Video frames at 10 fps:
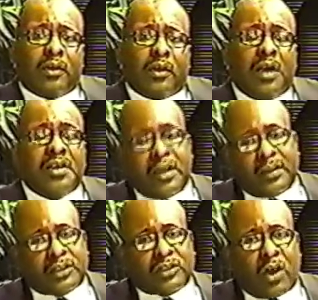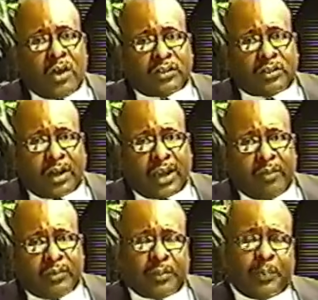another stargate
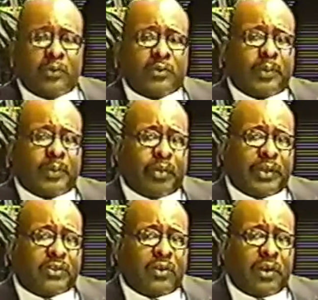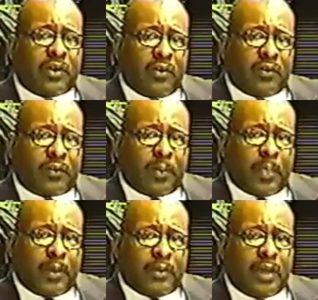was supposedly placed on the Earth
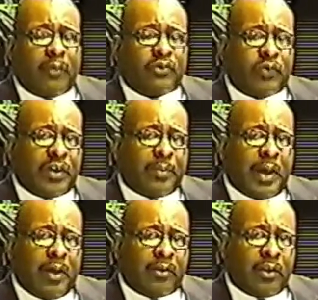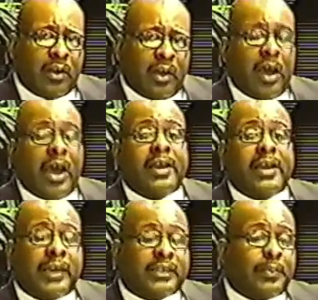that was written about, and
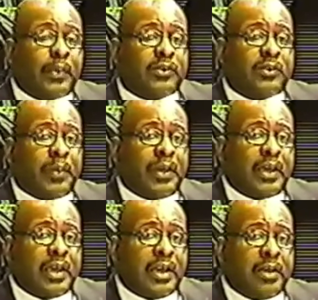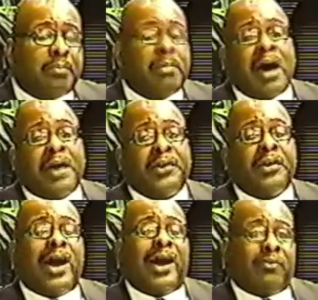that's supposed to be in modern
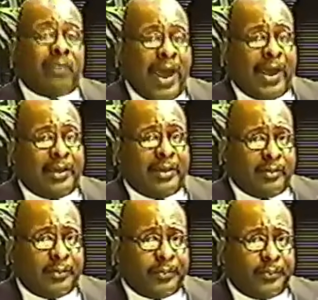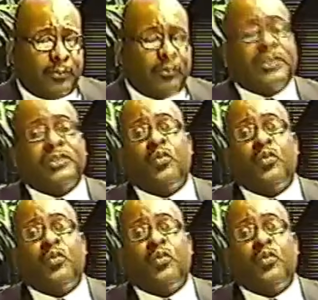Iraq, which is